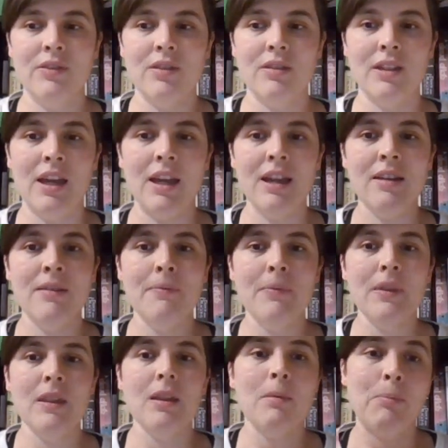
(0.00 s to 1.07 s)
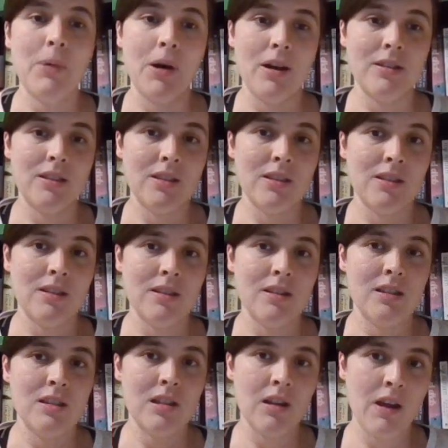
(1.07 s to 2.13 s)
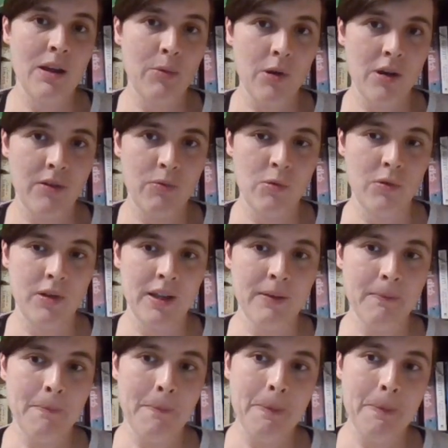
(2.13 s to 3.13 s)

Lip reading: Okay? But, slight word of warning,